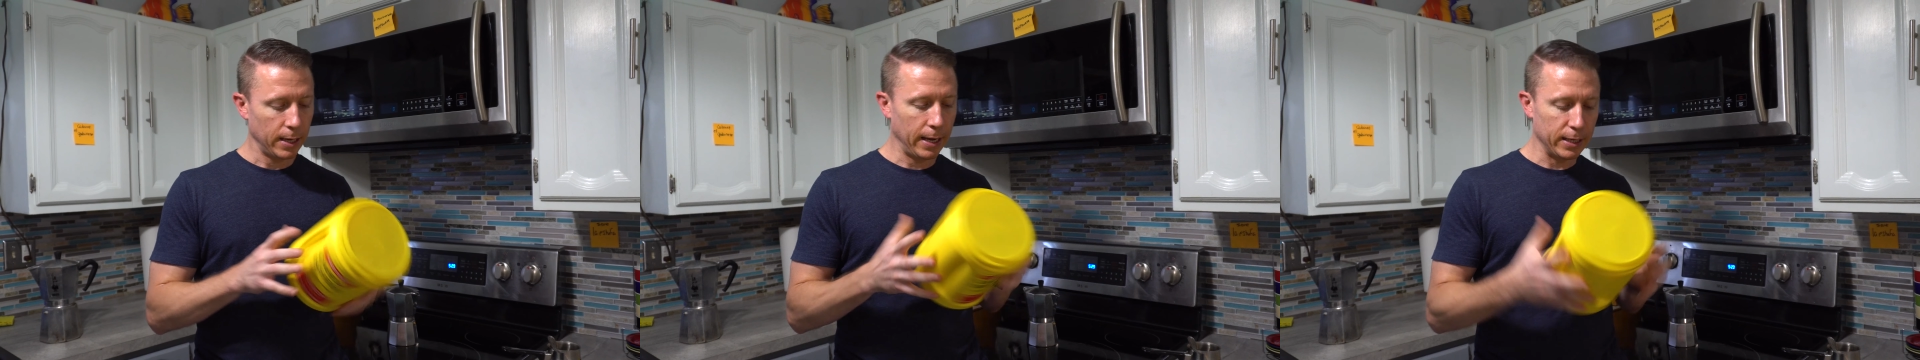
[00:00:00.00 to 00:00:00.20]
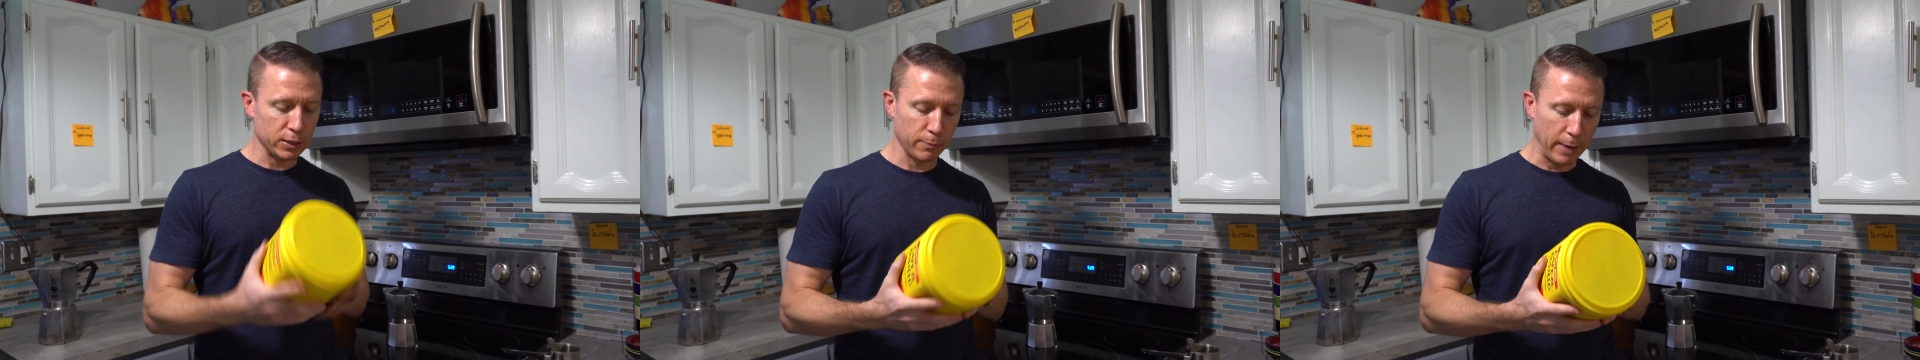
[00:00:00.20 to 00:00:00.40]

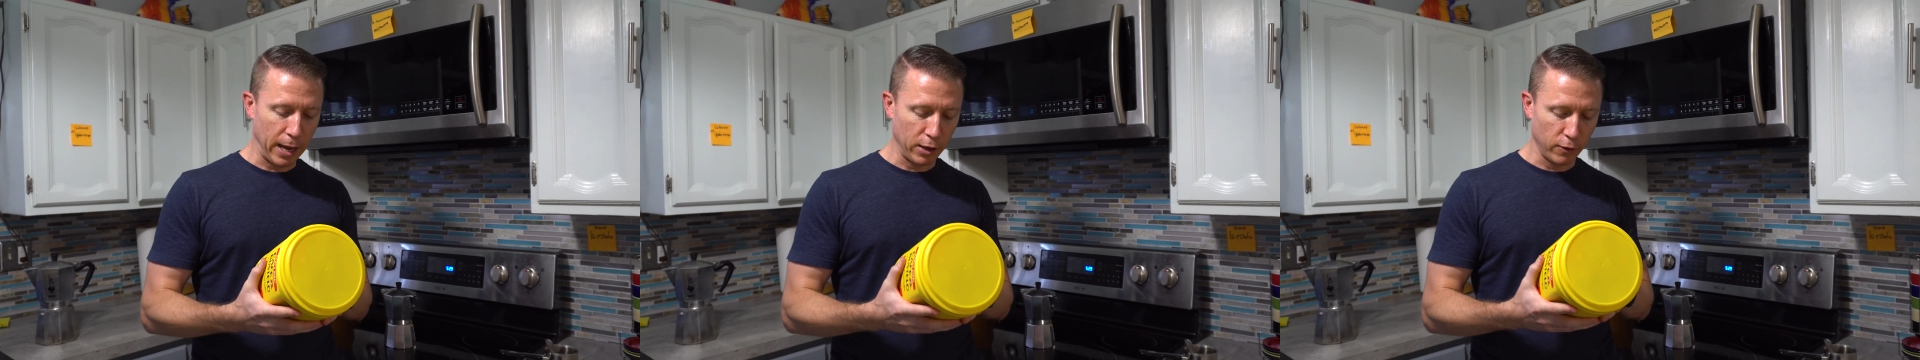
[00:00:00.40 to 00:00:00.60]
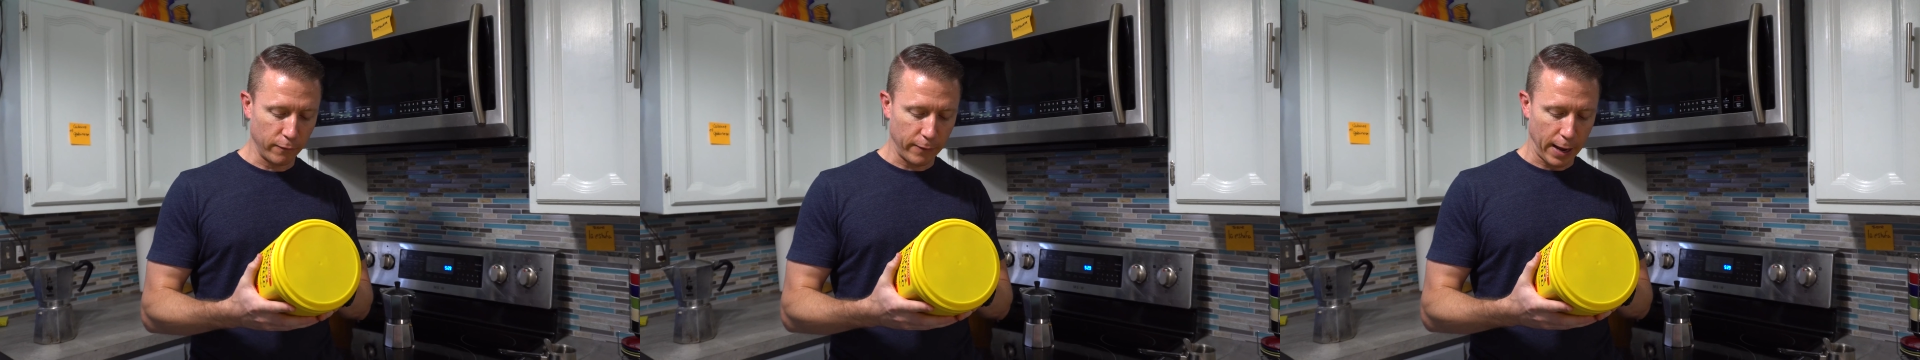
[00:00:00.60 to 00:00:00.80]
it's
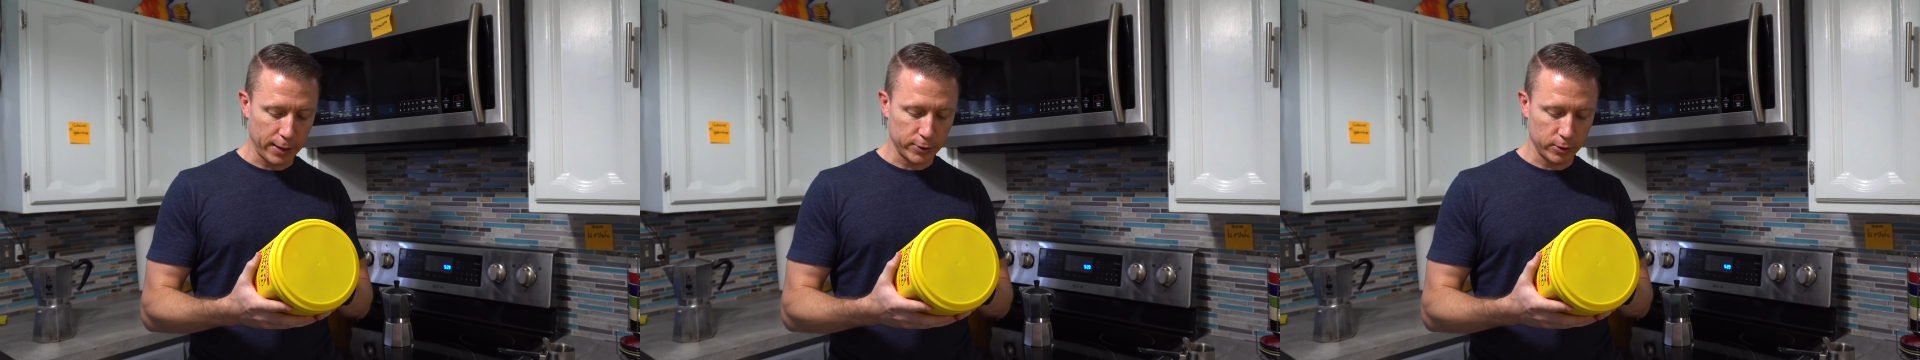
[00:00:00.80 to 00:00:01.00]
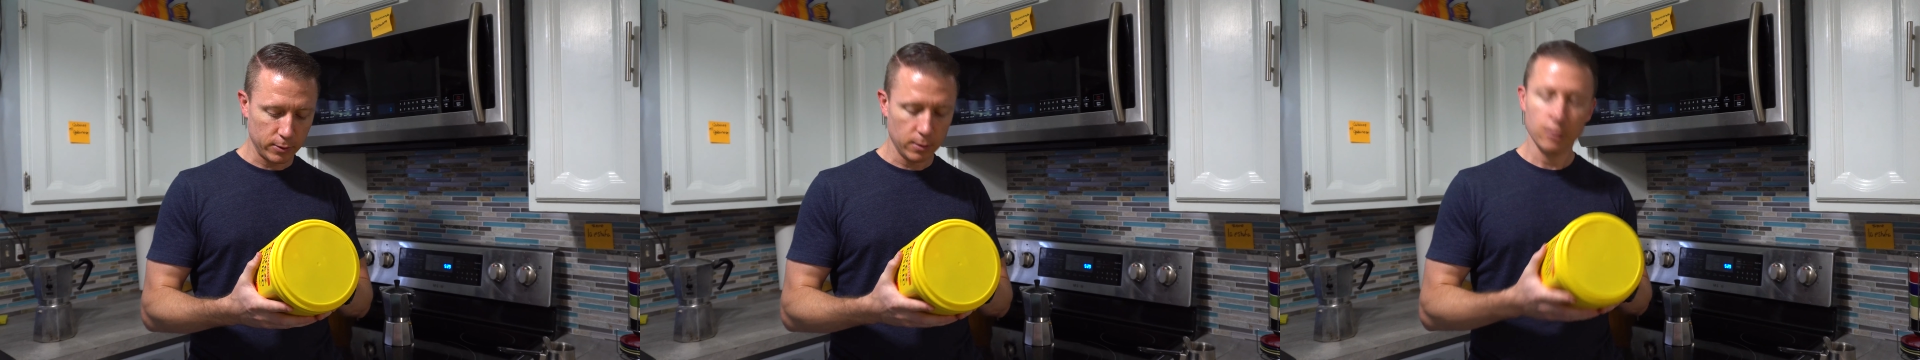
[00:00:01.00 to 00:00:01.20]

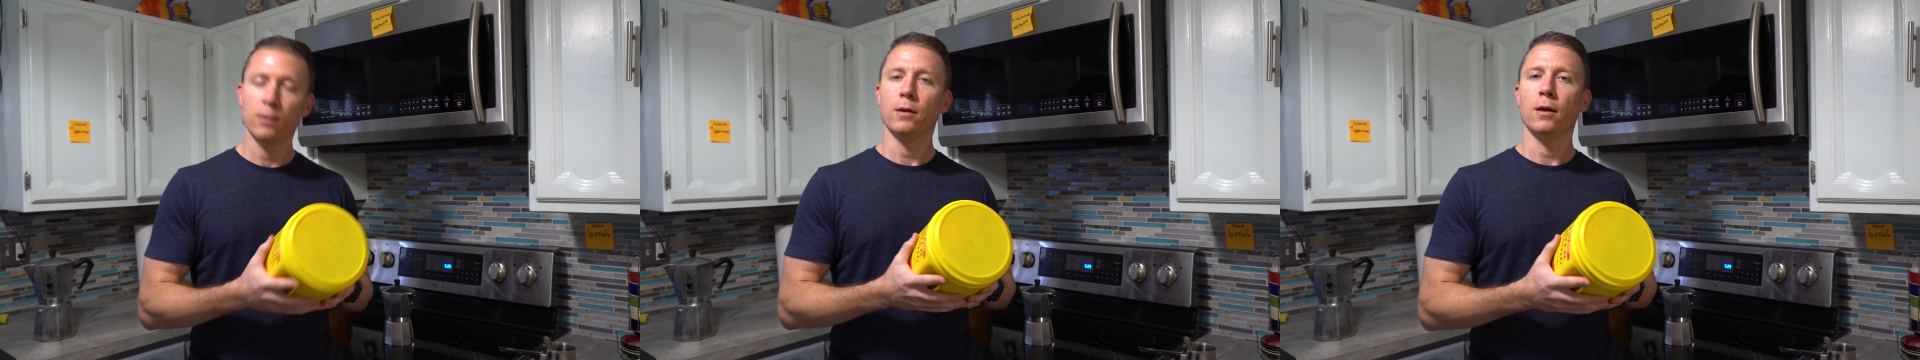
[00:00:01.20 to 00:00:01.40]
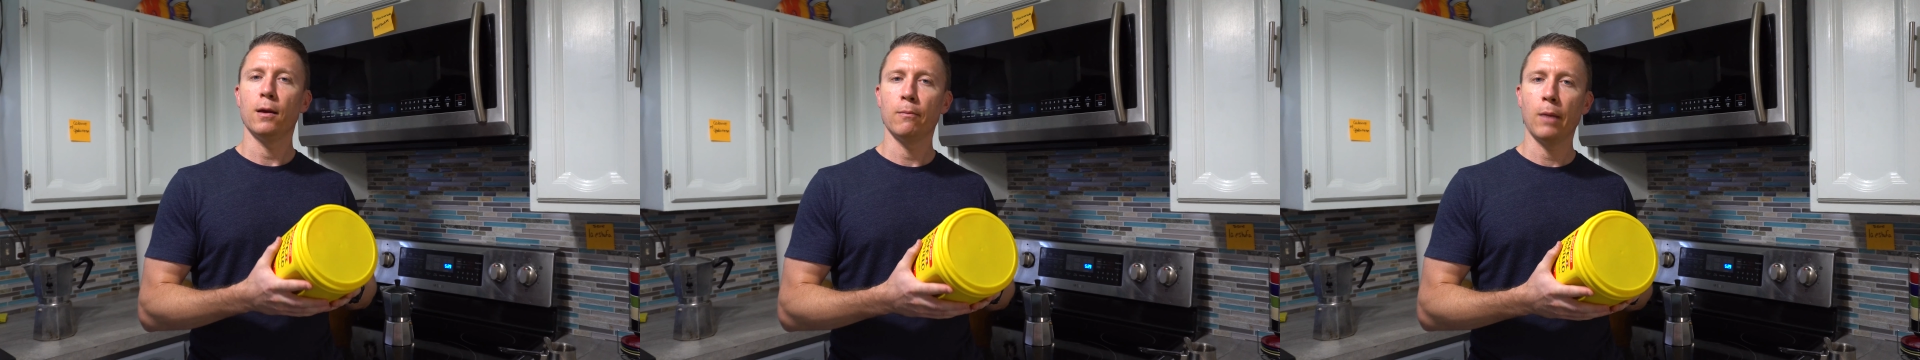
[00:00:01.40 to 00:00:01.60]
manufactured in